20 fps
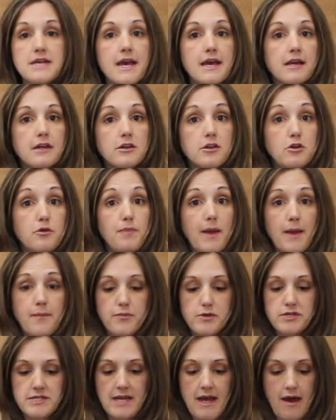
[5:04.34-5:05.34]
take a new
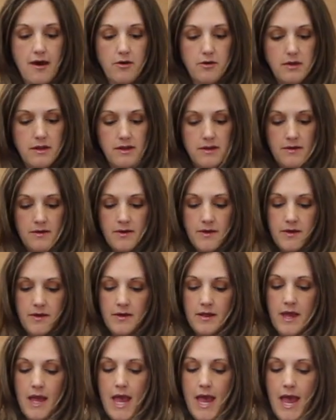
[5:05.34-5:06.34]
paper towel
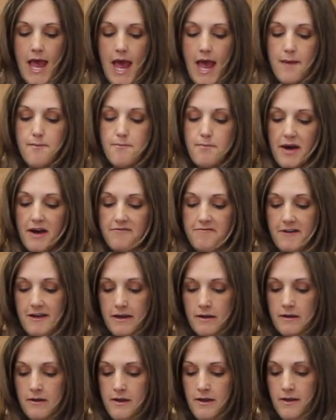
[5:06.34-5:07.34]
and buff
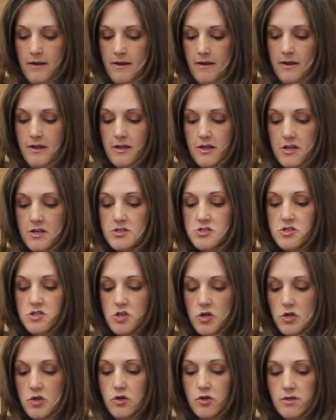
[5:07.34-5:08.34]
it.
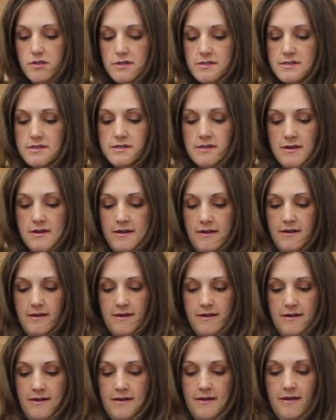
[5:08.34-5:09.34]
Circles
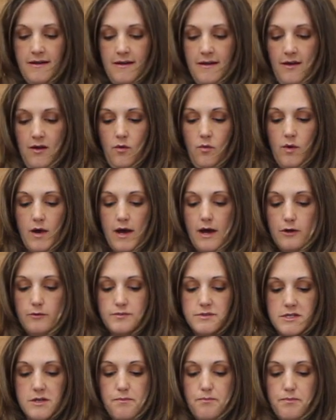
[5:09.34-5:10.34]
will
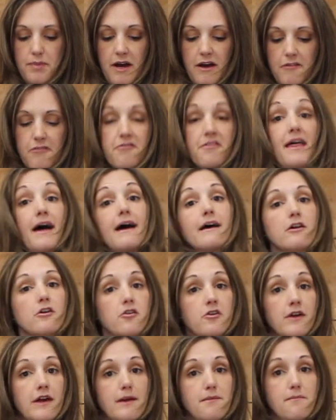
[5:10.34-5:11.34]
help to buff that
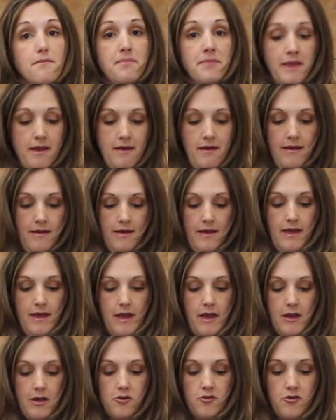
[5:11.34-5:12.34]
cream,
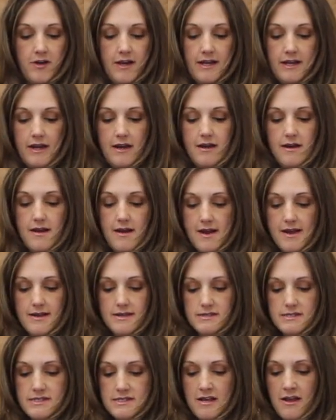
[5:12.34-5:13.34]
create a
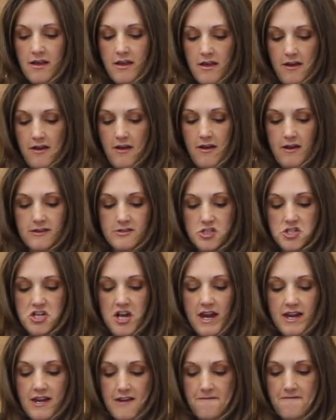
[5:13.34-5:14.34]
nice
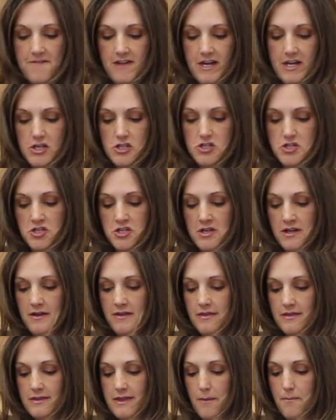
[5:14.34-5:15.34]
shiny finish
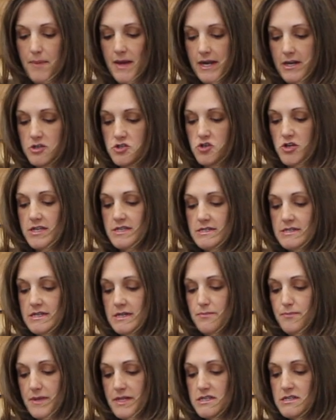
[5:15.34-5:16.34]
that penetrates
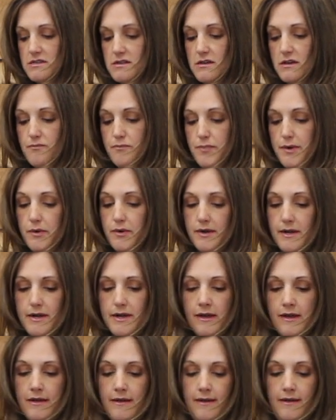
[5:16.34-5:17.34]
deep into the board